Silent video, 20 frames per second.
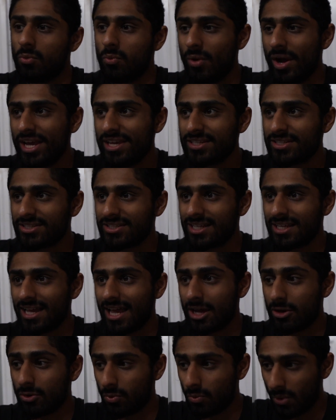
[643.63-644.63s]
Waist
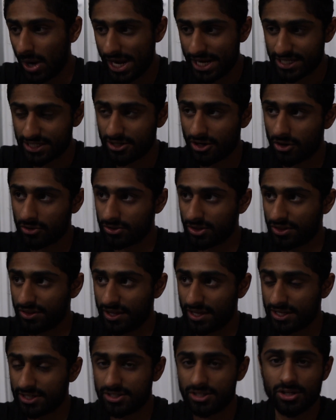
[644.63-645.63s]
and weight are the
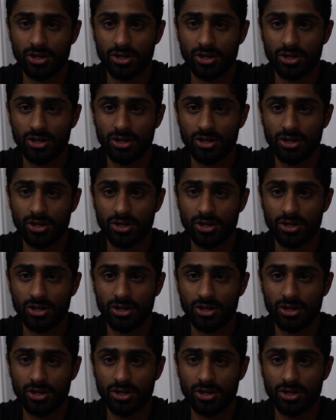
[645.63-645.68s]
things.